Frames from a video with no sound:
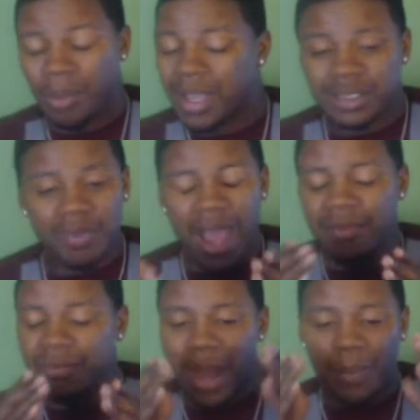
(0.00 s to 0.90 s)
because
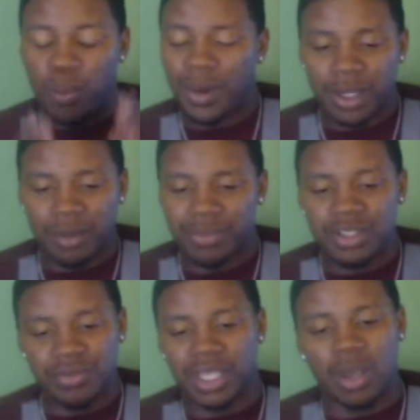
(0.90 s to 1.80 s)
my point of
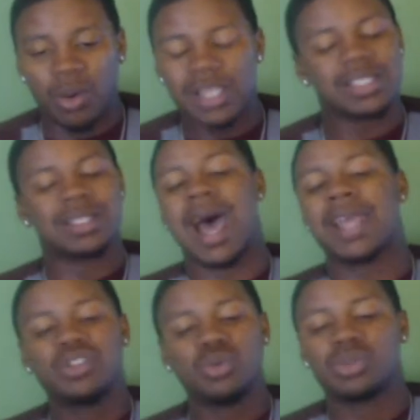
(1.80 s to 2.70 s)
this video is
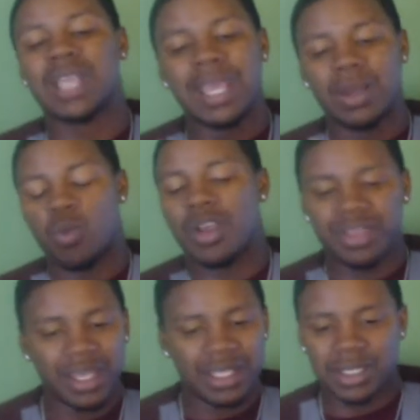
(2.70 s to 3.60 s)
not to say that
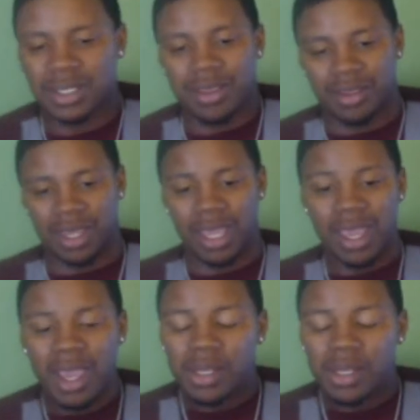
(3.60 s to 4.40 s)
one thing is another thing.